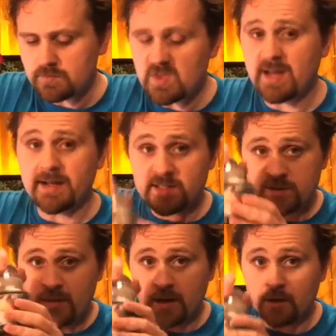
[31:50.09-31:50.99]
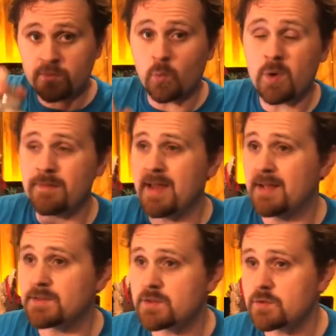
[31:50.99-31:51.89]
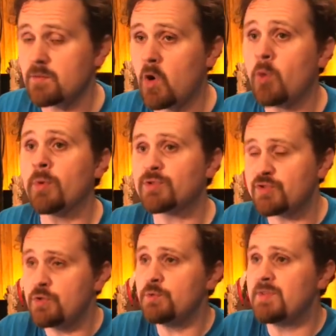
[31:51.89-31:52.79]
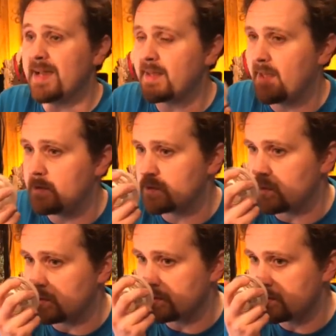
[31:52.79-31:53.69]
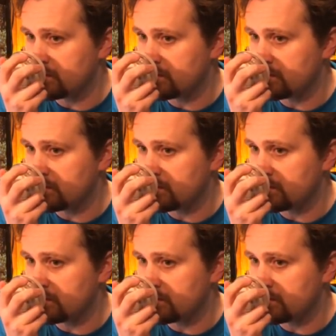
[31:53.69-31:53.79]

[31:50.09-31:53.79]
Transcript: and I smell the one that's almost two decades old.